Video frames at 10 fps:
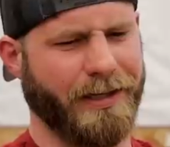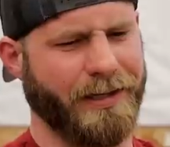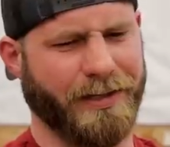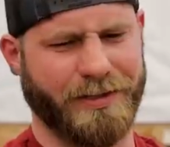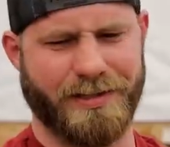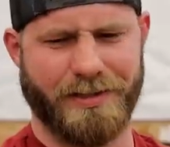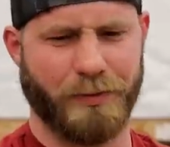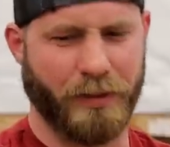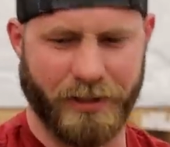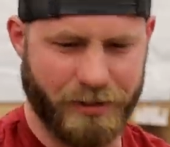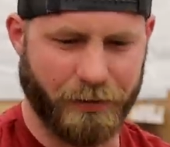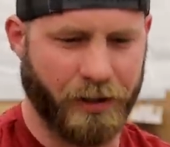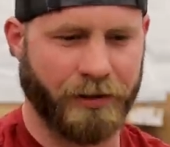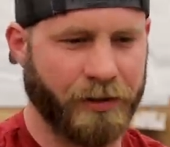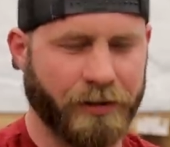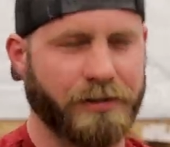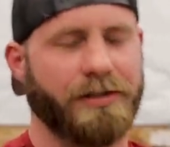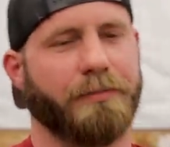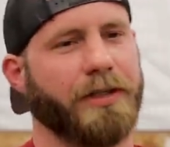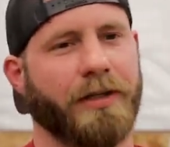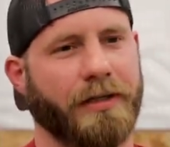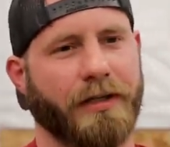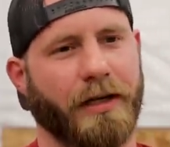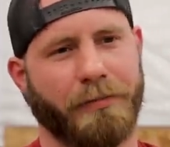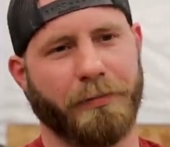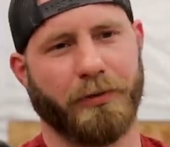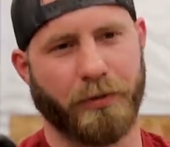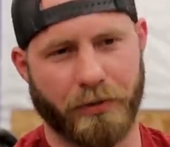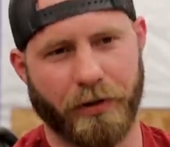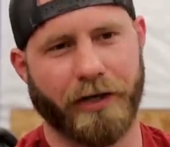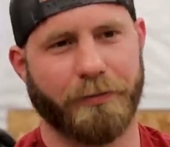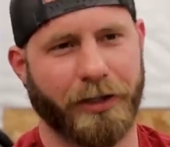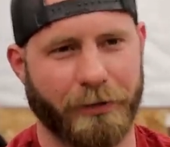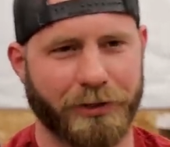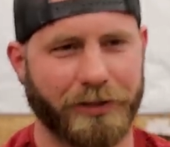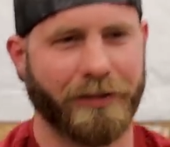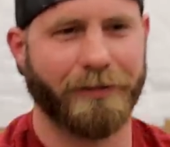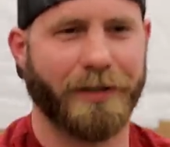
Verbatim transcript: I think it's 2200 or something like that. People will correct me, I'm sure.